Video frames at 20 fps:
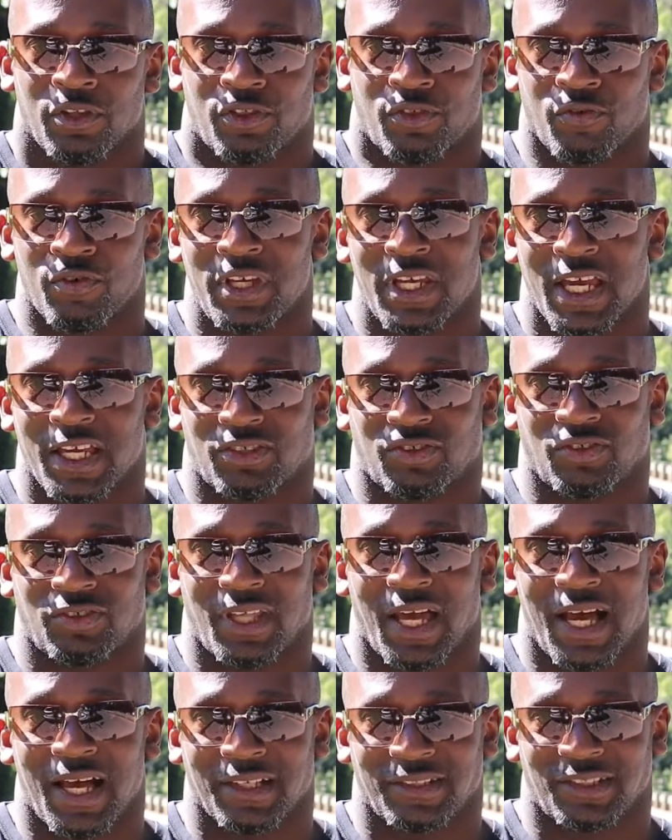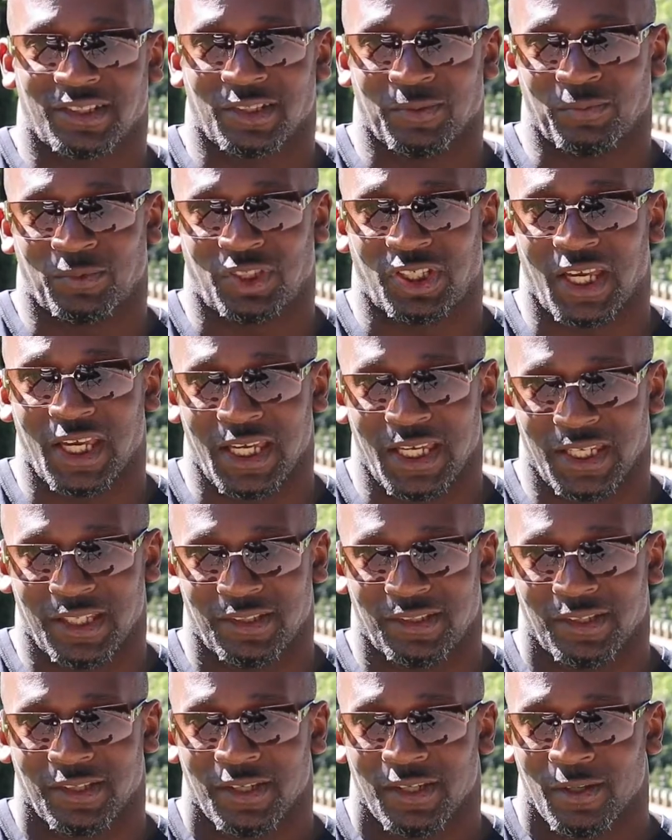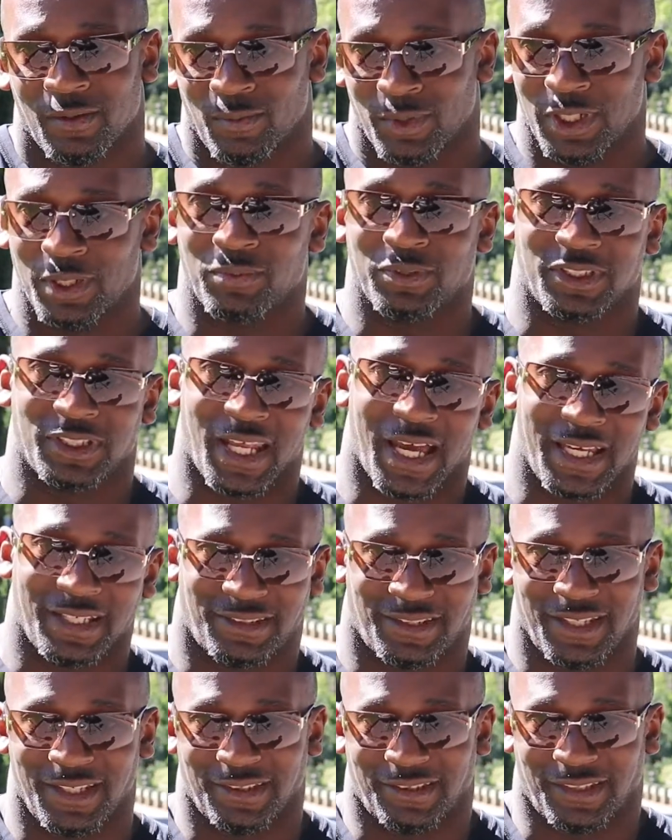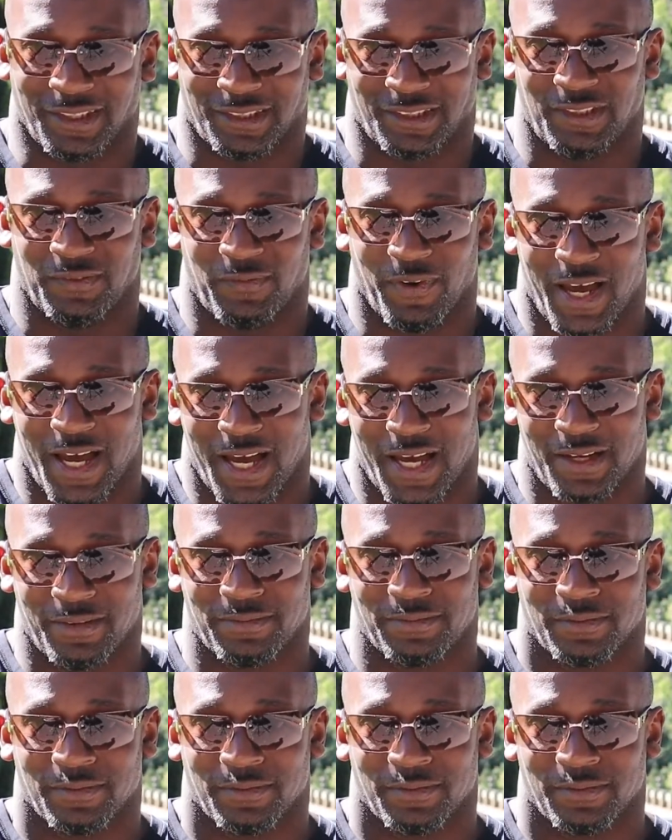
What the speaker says: $3 extra for some change when it was 1965?